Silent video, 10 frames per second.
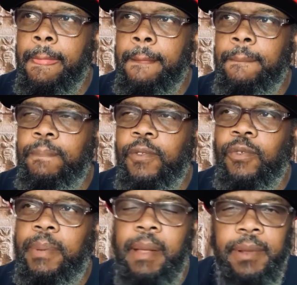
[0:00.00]
the
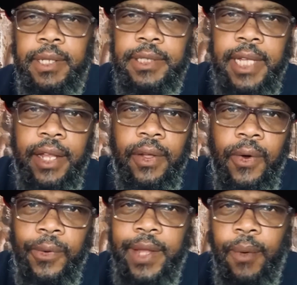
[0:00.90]
Republicans got to
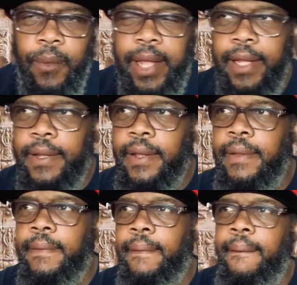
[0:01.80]
hold that weight,
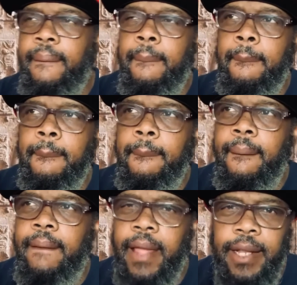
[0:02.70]
and
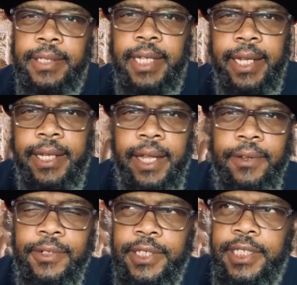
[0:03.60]
they got to take that on
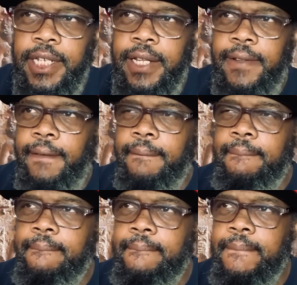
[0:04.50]
the chin,
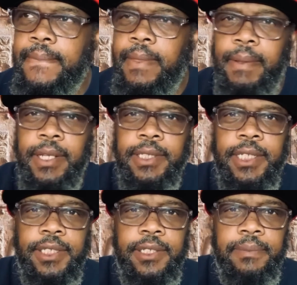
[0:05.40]
because they
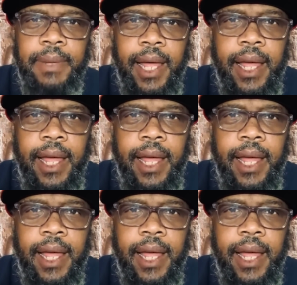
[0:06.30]
stood by.